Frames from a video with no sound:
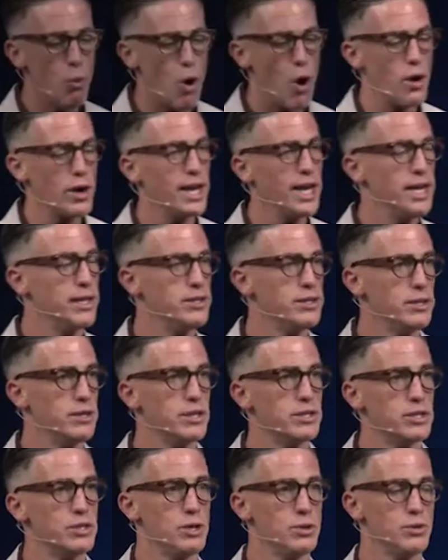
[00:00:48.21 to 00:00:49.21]
walk into
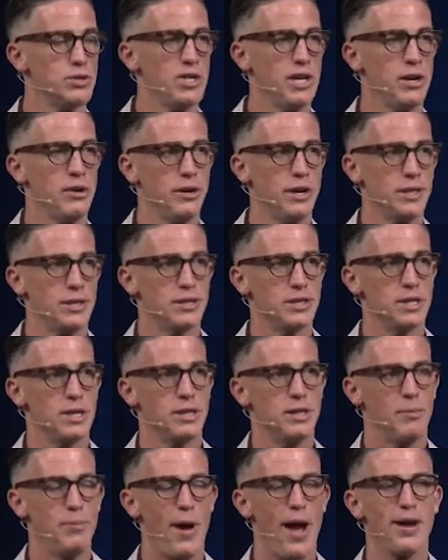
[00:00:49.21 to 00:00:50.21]
this new
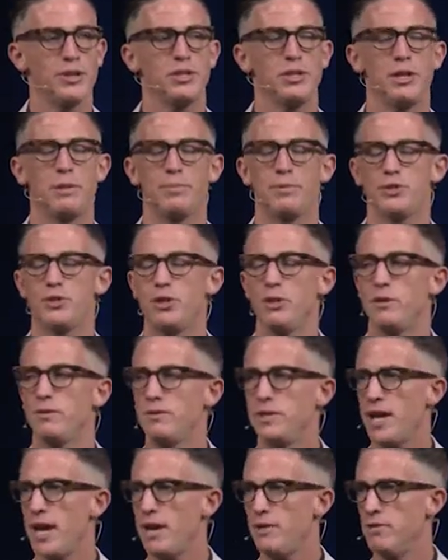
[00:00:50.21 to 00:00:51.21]
series, The Passion and Pursuit
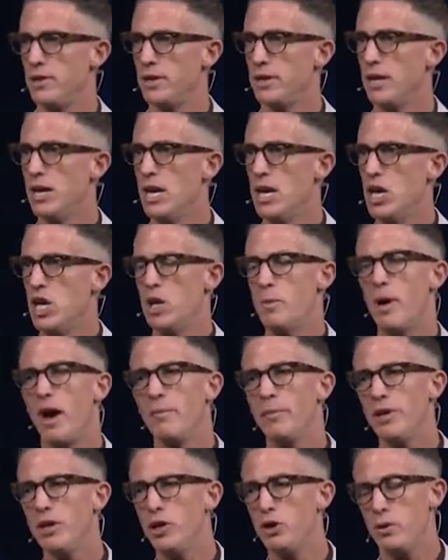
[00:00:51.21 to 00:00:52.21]
of David, you
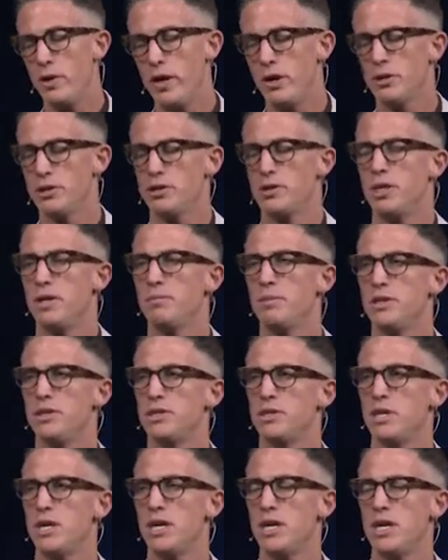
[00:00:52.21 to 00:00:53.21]
might be new here to
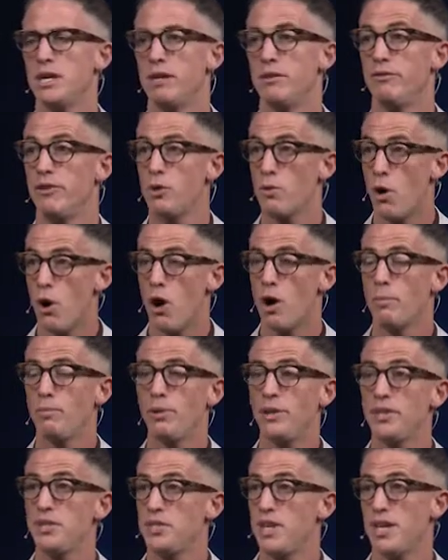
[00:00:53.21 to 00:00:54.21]
CBC, and if you are,
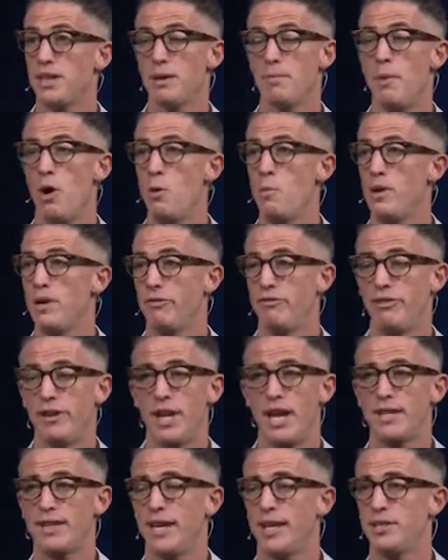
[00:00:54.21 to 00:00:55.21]
please take the moment to
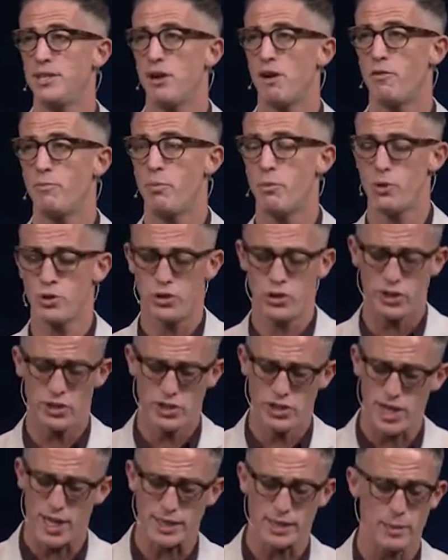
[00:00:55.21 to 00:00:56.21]
fill out that tear-off portion,
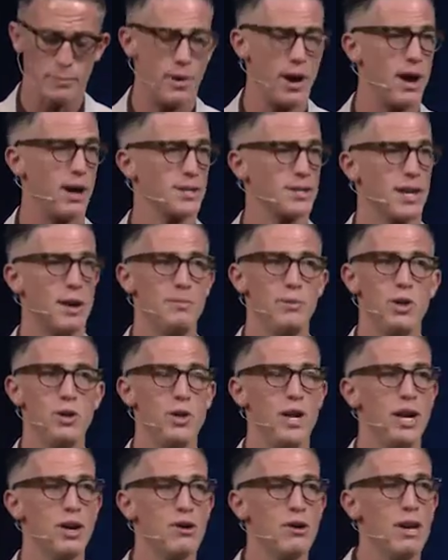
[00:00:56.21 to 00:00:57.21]
check the box, I'm
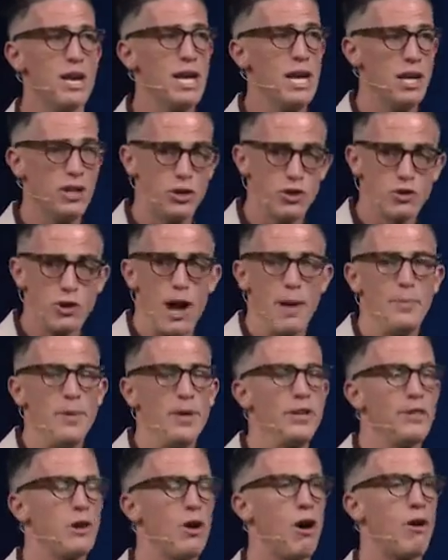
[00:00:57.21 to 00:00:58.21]
new here, drop
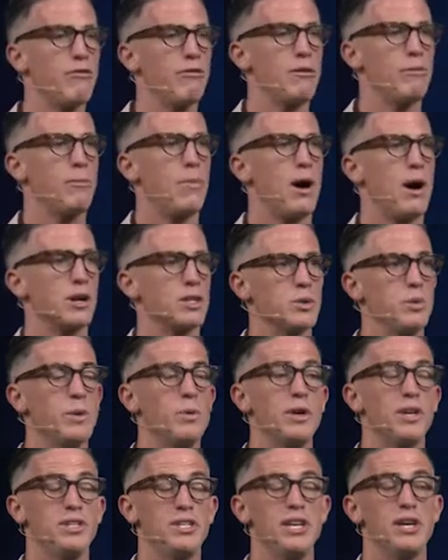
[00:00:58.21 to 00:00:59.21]
that in the offering box. We
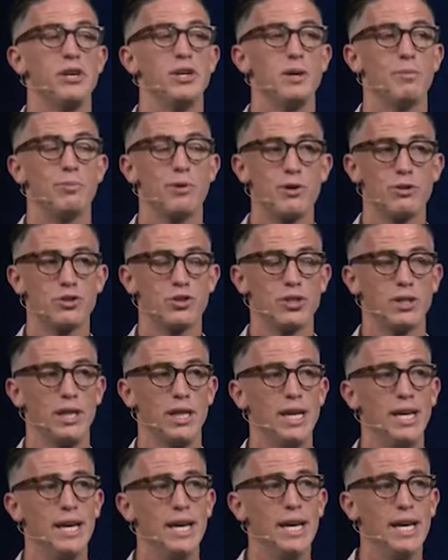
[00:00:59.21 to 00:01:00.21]
want to tell you
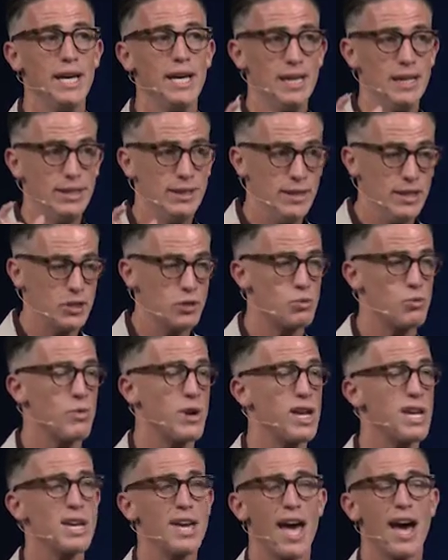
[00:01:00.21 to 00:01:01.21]
personally this
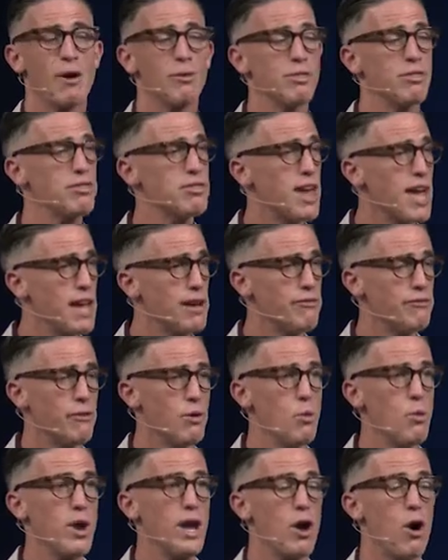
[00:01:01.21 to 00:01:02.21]
week how
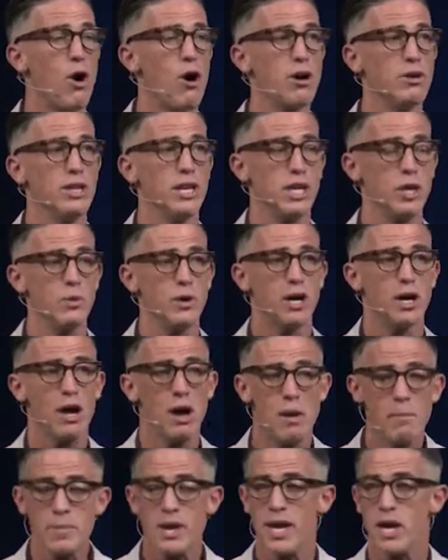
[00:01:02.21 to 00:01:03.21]
thankful we are that you would
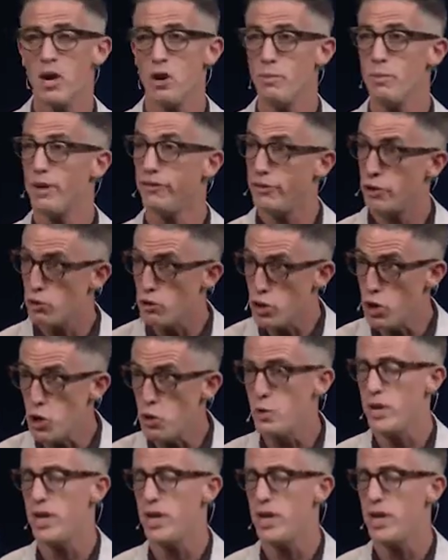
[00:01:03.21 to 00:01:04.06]
come here. But if you're new